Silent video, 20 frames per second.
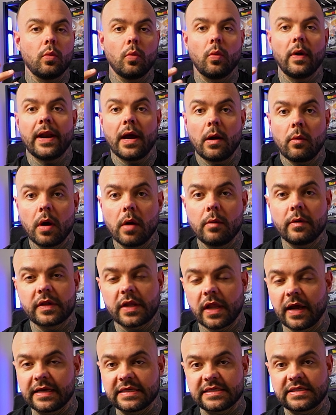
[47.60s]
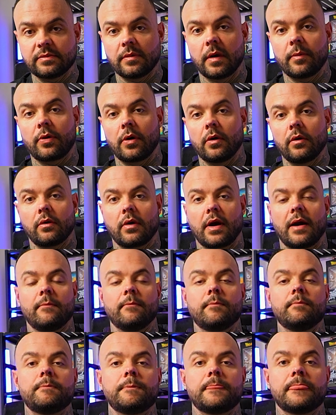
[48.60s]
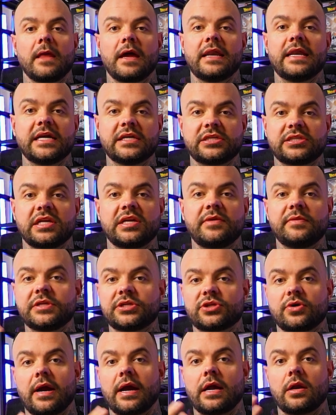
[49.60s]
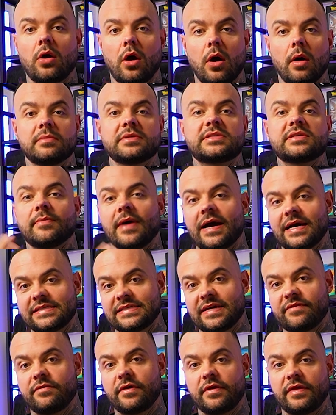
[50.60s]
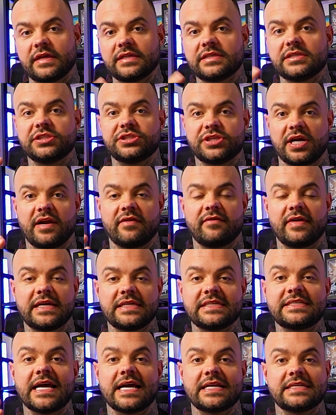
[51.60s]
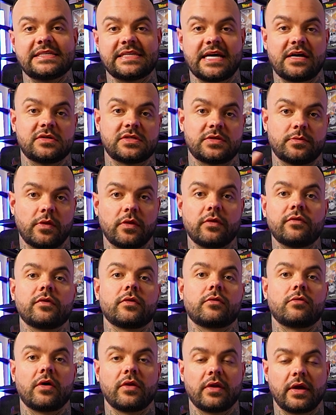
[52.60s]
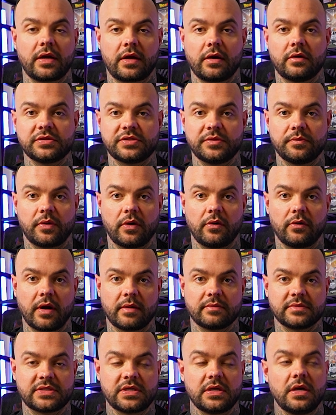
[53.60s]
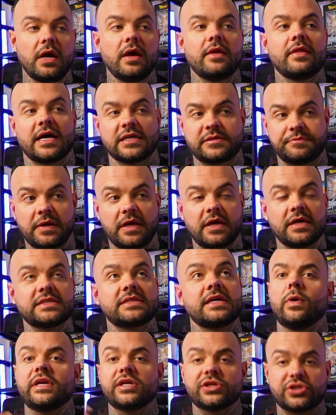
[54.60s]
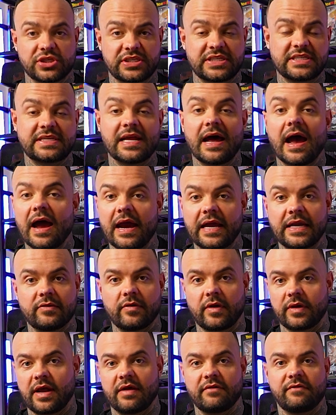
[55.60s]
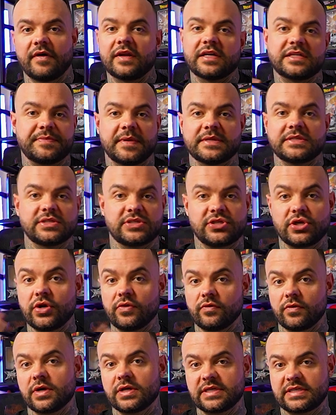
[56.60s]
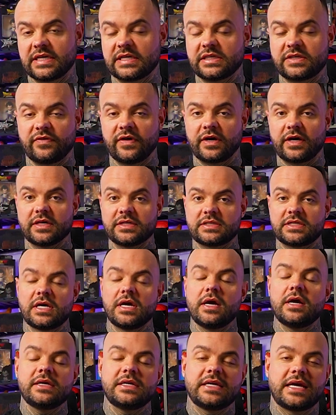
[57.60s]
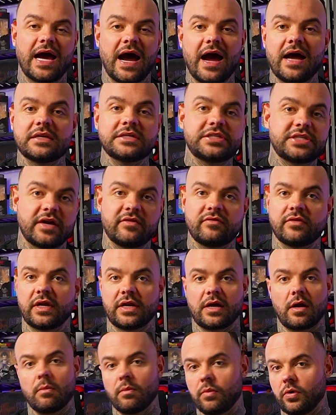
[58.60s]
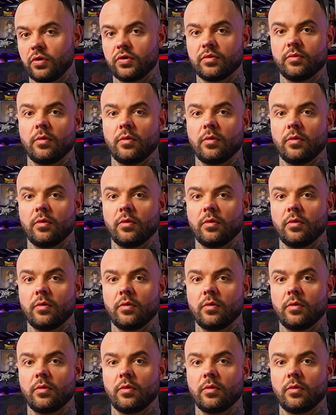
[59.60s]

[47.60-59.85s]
when I work with clients in my program, initially, we try and optimize everything to generate 10 sales a month for their online coaching programs. That's because when you just start in your online fitness business and you're under 6 figures, you can't generally onboard